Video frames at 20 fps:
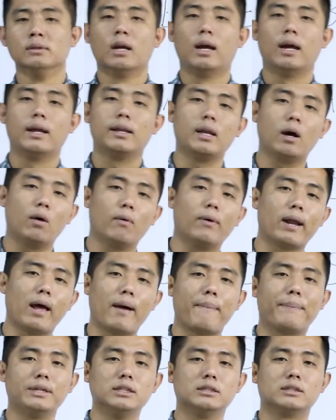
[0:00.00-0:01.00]
And now what
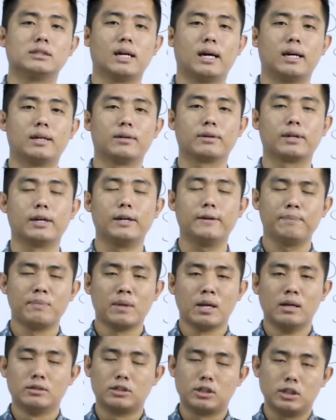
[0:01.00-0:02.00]
happened is that, okay,
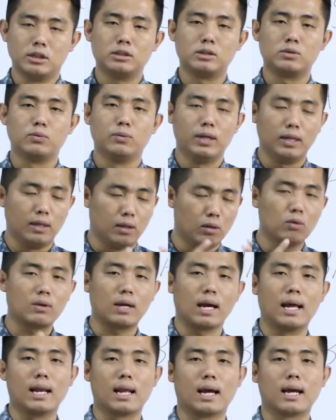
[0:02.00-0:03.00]
since we look
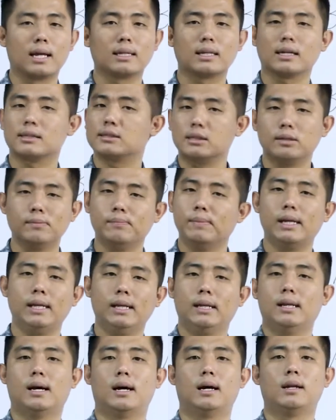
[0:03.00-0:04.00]
alike, doesn't
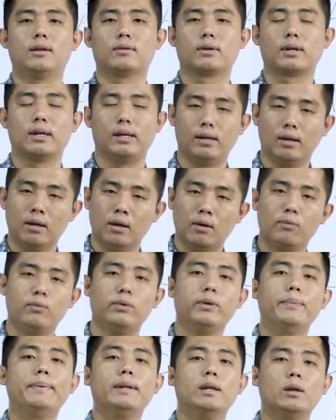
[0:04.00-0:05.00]
mean that, okay,
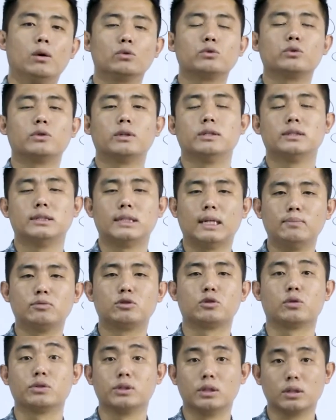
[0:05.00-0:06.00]
we belong to the same
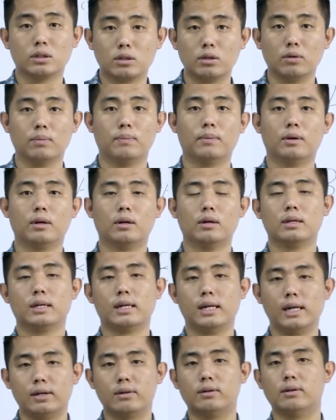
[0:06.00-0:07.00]
social group
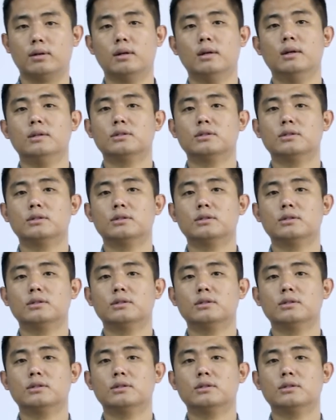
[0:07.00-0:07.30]
here.